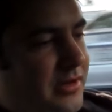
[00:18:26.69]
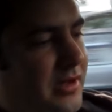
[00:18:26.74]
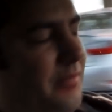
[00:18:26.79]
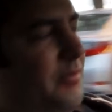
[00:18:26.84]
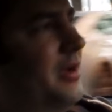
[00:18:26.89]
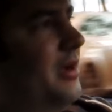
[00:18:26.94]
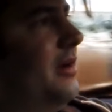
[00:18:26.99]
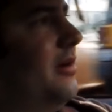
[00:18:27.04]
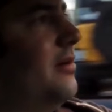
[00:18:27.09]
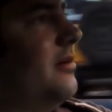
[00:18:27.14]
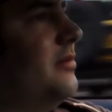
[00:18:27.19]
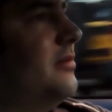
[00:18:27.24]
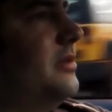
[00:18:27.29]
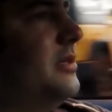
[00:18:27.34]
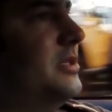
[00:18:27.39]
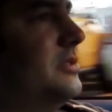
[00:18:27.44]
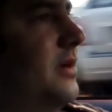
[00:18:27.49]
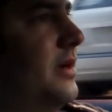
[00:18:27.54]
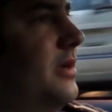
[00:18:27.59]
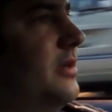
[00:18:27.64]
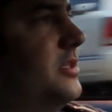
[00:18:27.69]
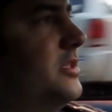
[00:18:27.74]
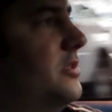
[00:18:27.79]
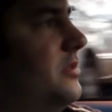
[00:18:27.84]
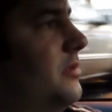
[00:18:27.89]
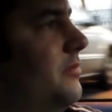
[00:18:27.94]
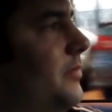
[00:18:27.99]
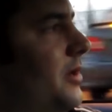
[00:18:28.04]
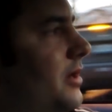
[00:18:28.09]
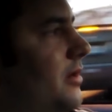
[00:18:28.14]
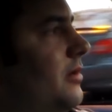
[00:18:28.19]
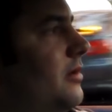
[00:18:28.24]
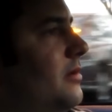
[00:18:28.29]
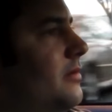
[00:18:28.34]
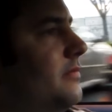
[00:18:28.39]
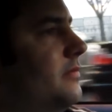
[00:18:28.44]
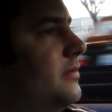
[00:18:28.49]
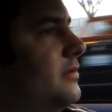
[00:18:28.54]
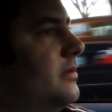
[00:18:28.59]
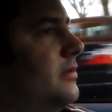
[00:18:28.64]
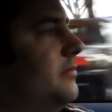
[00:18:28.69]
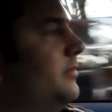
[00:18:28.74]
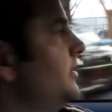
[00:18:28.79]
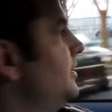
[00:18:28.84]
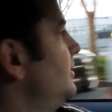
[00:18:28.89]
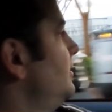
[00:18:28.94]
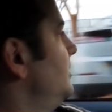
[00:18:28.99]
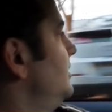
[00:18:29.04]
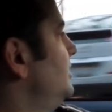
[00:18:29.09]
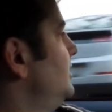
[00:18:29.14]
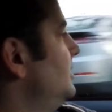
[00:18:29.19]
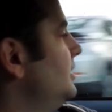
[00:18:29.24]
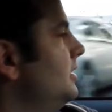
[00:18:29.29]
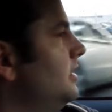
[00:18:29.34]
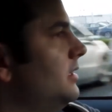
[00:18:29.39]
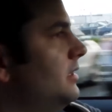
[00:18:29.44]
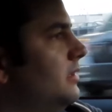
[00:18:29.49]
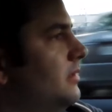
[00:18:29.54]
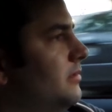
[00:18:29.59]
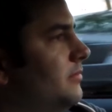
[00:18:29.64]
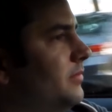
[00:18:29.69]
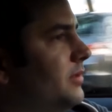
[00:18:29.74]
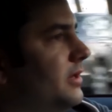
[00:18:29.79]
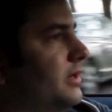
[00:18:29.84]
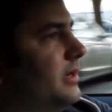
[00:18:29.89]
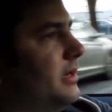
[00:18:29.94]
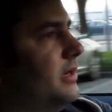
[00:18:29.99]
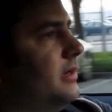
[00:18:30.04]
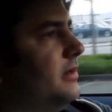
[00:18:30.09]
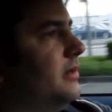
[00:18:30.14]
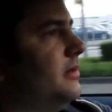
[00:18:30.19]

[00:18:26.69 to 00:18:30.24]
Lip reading: I'm kind of early, so I can chill in my car for a little bit. But,